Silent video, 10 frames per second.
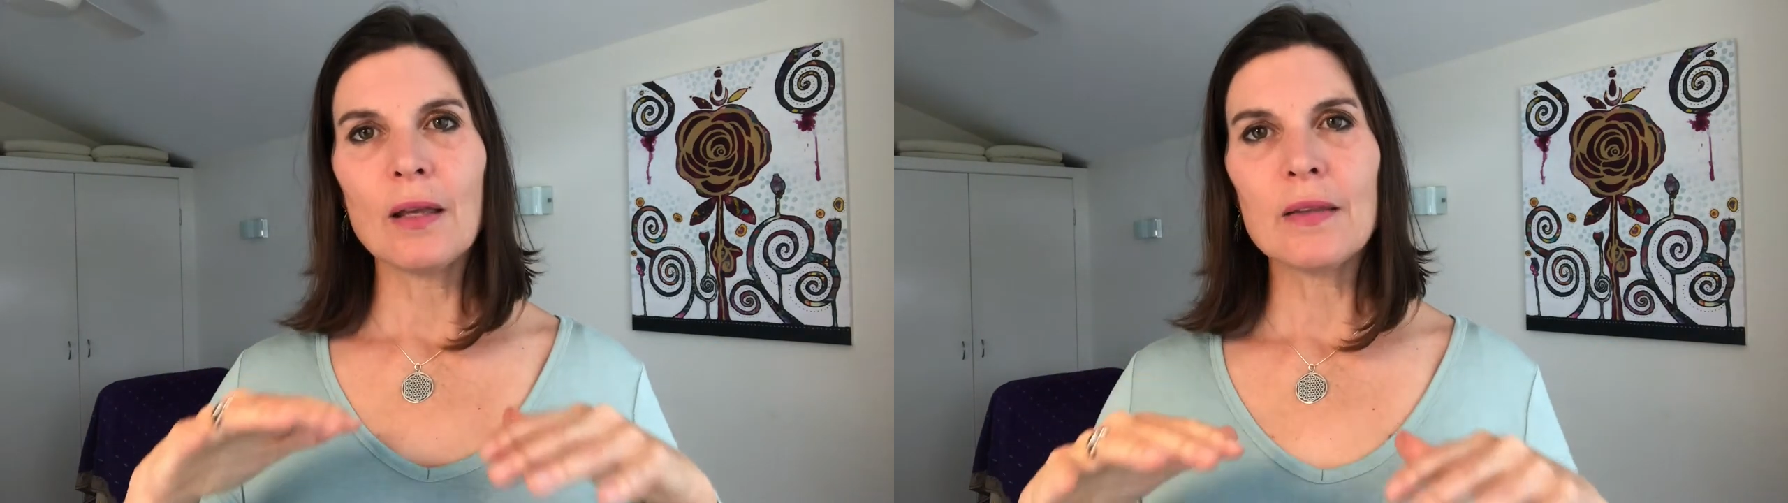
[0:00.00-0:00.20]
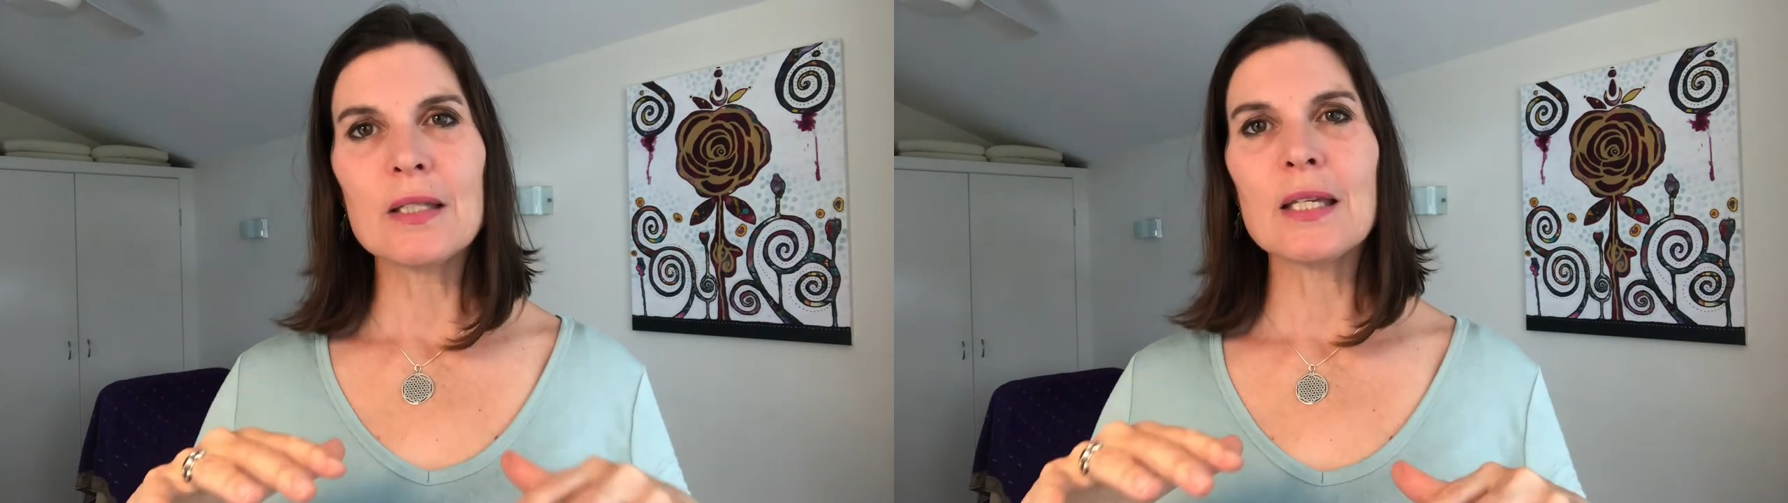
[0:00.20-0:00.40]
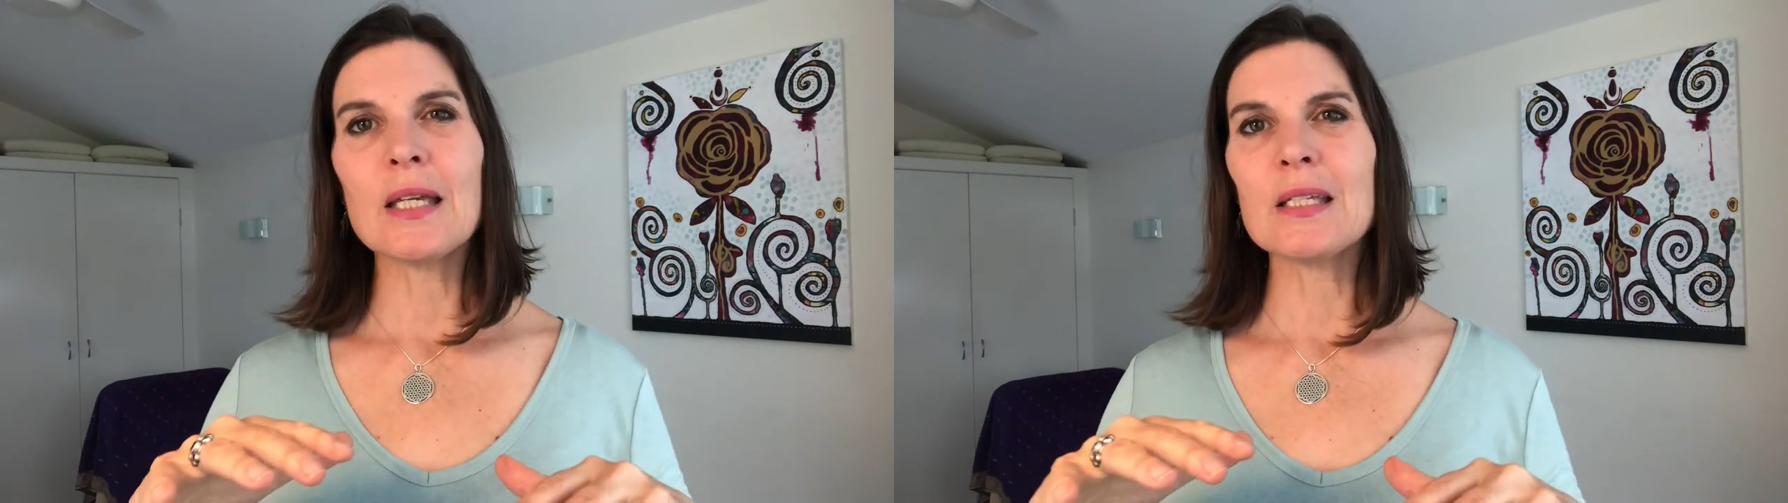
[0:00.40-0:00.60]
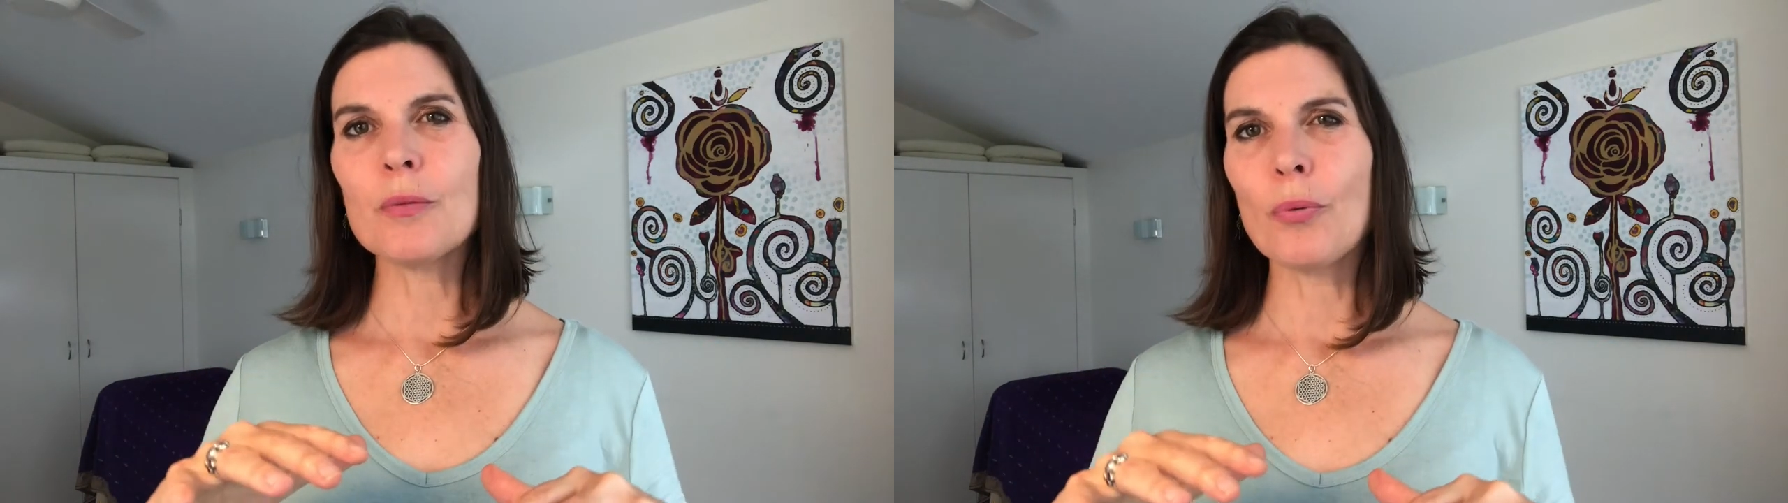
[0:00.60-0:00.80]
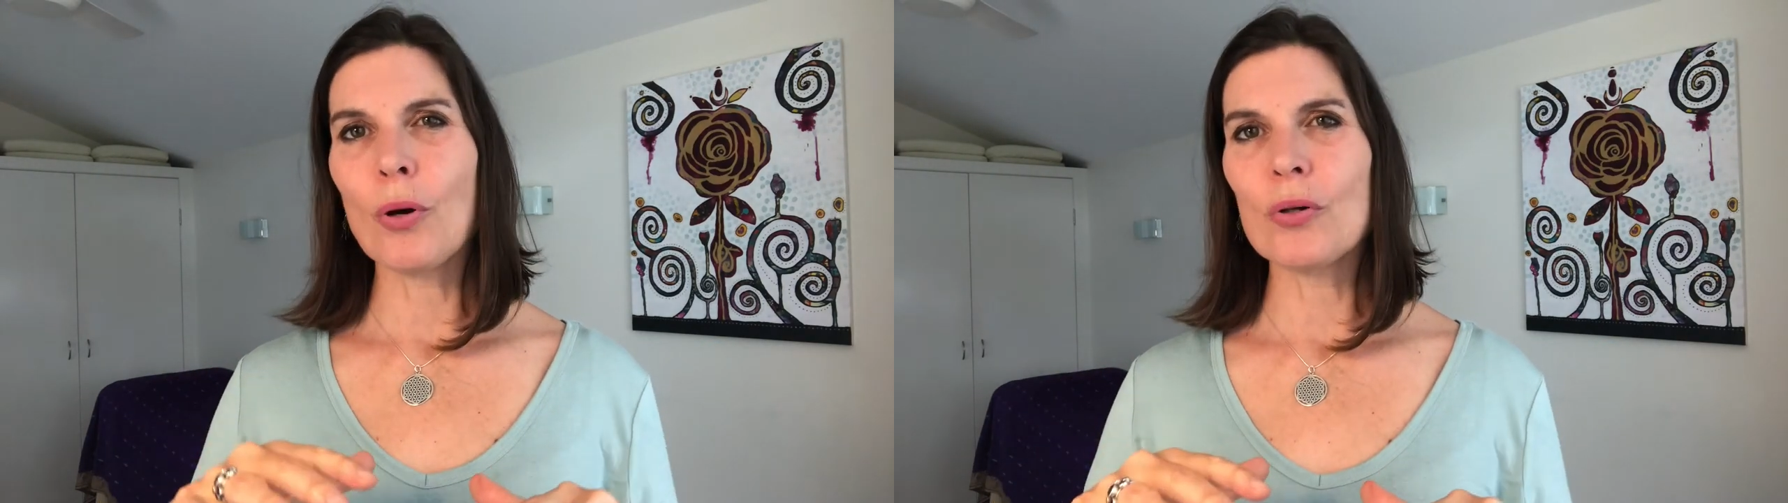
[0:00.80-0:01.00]
this is a
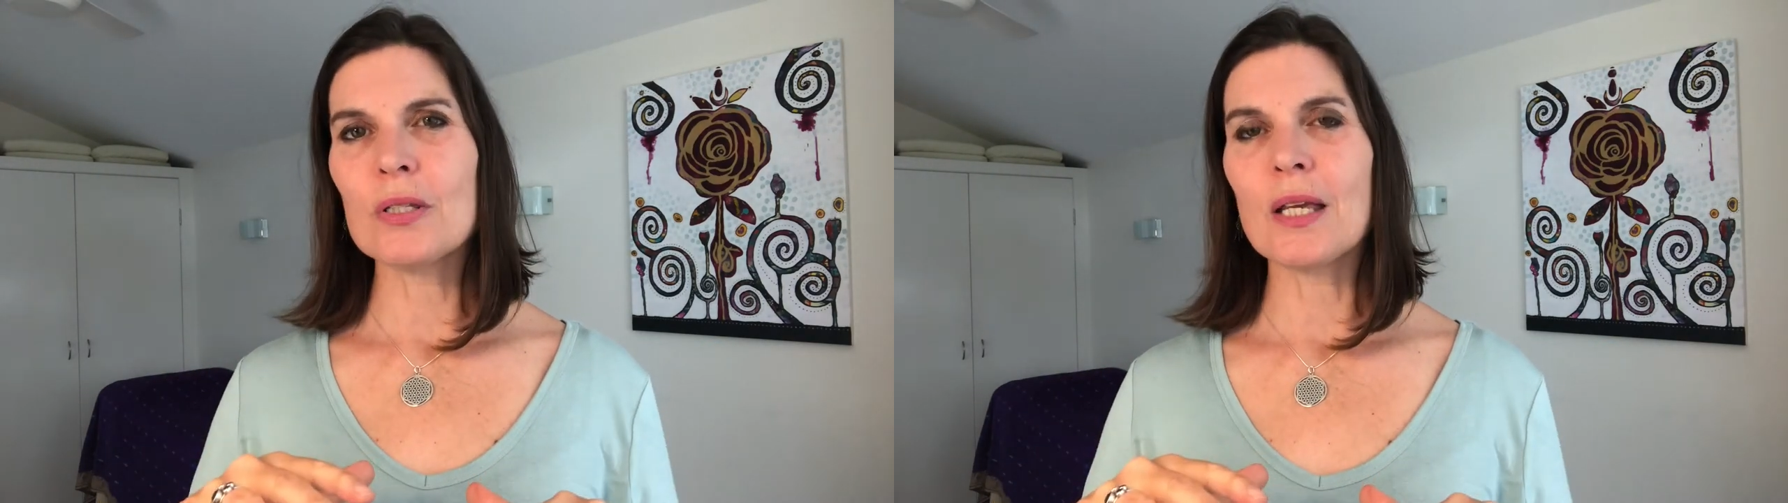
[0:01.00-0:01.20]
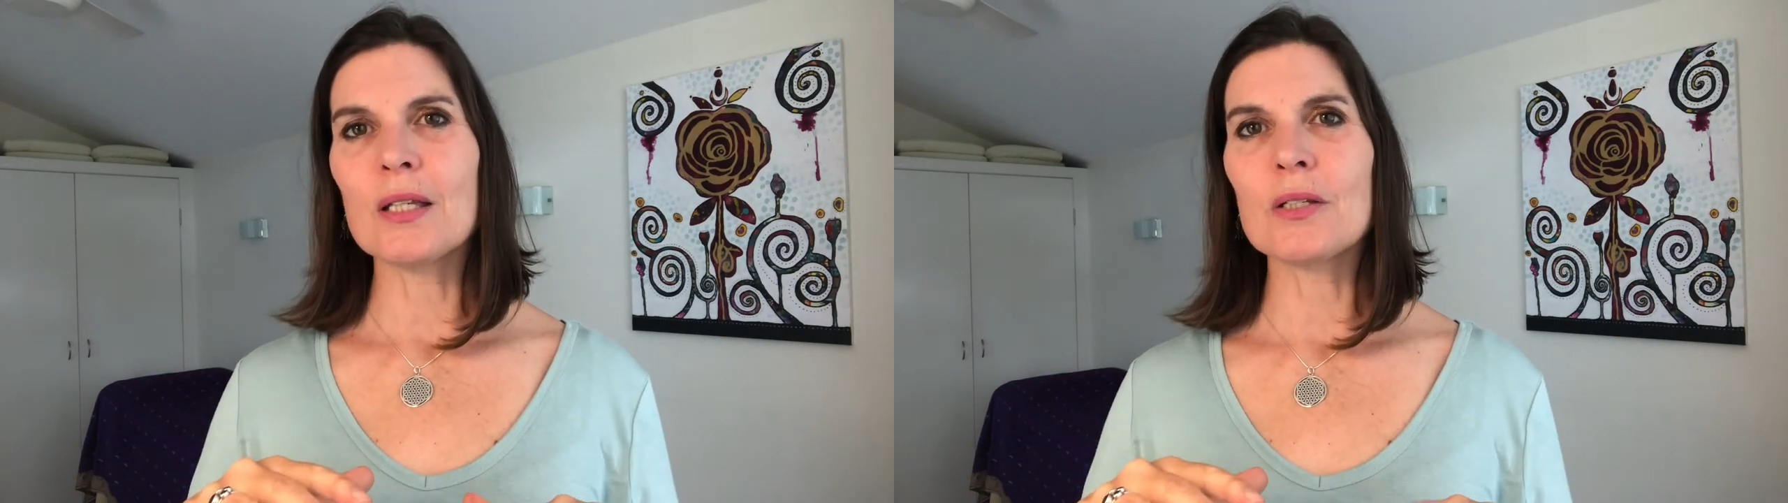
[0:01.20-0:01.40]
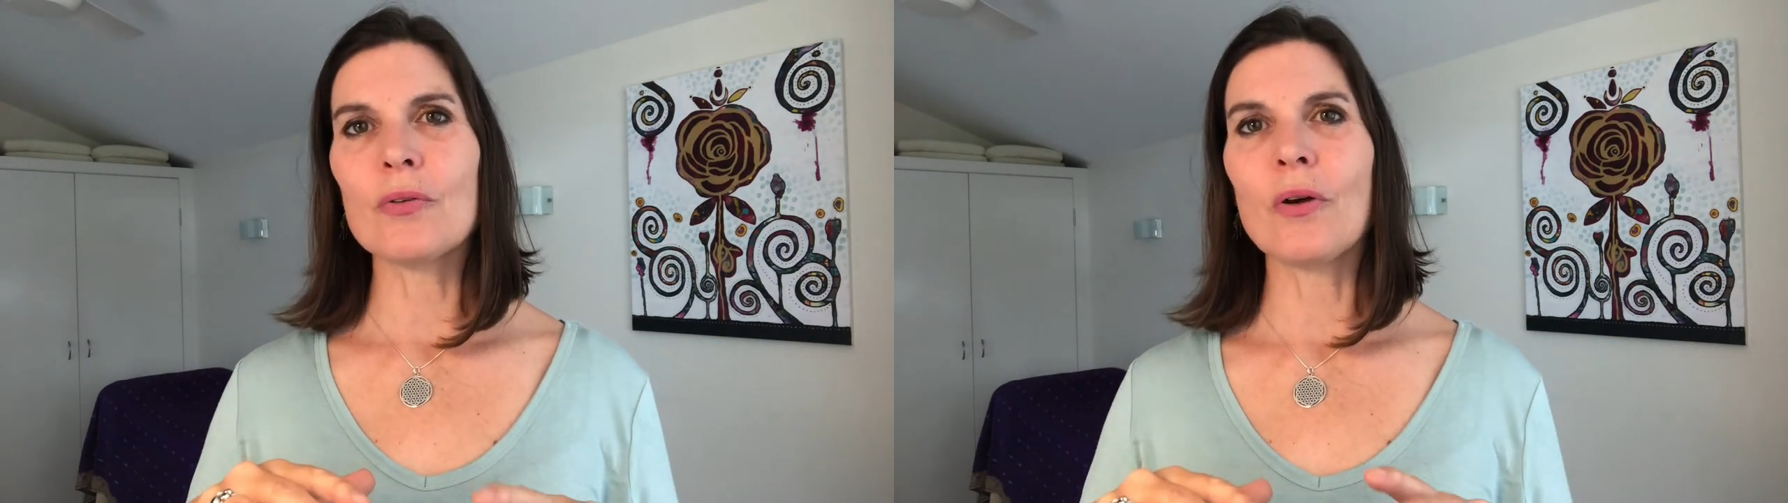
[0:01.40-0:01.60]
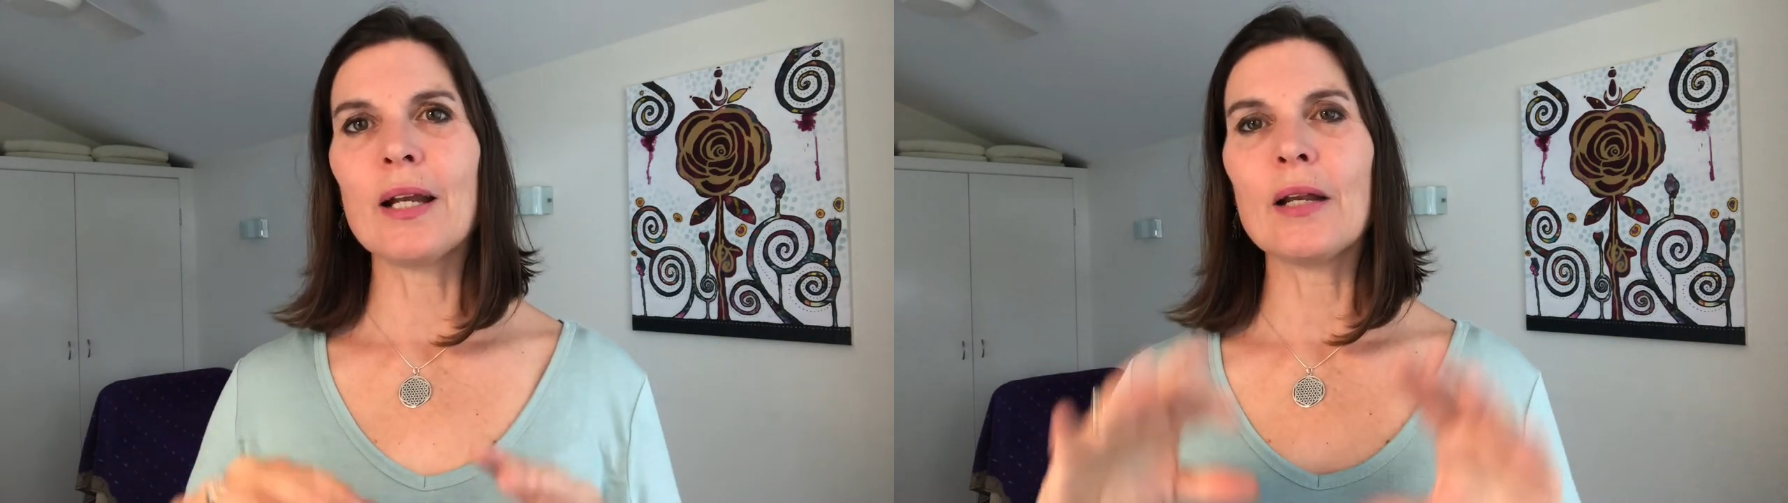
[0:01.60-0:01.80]
process, right?